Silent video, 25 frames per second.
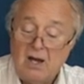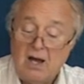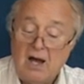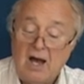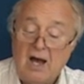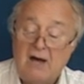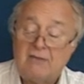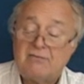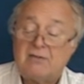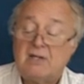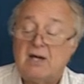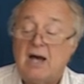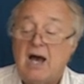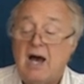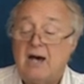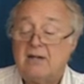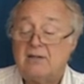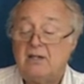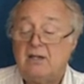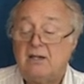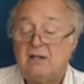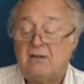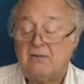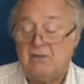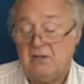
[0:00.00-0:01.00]
after
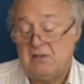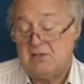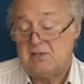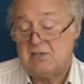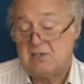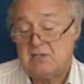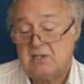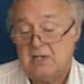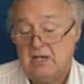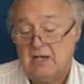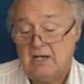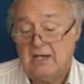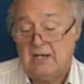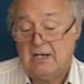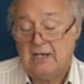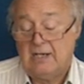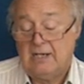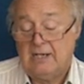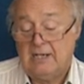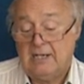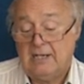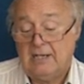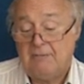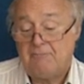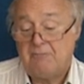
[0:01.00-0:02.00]
adding this
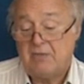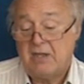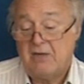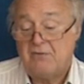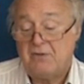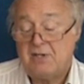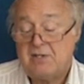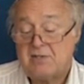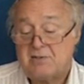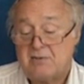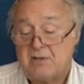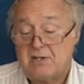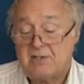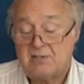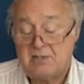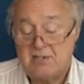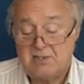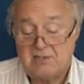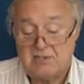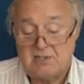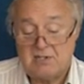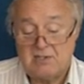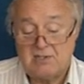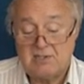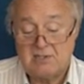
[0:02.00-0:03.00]

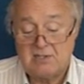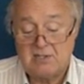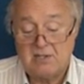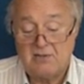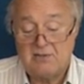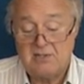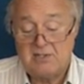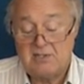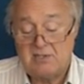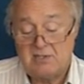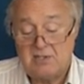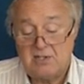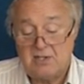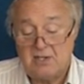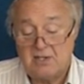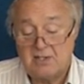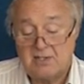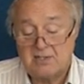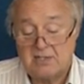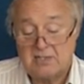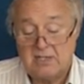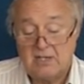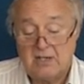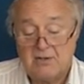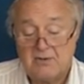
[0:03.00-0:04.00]
resistance, this
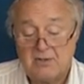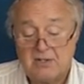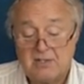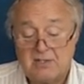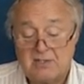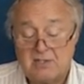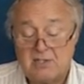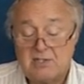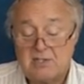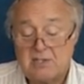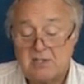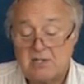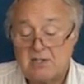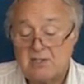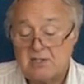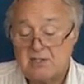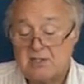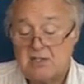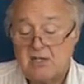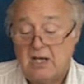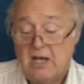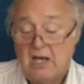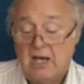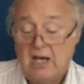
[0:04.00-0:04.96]
series resistance.